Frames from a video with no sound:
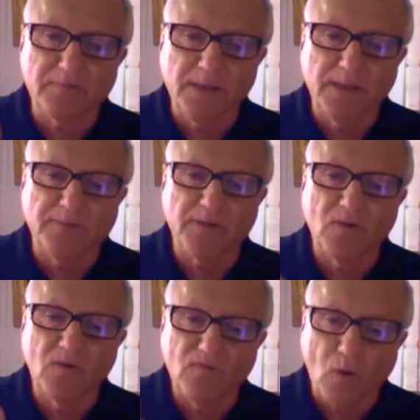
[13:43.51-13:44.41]
people who
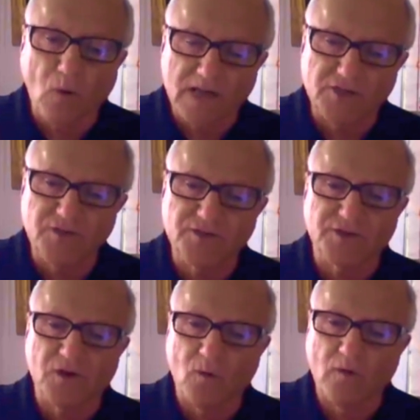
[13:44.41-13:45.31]
have watched your
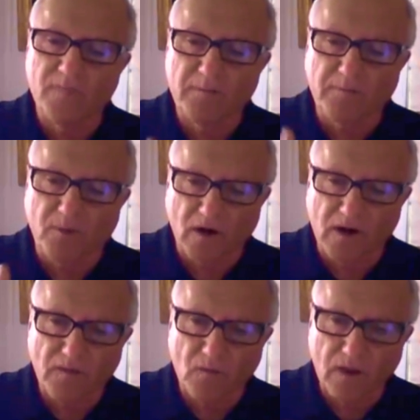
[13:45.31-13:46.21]
show, who have been part
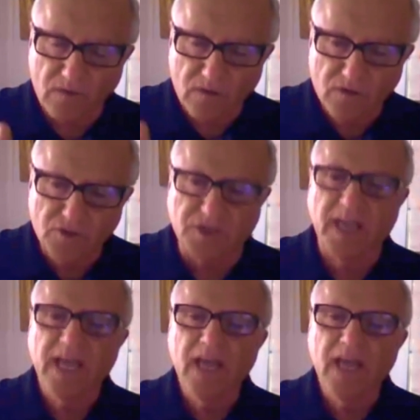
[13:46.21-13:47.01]
of the revolution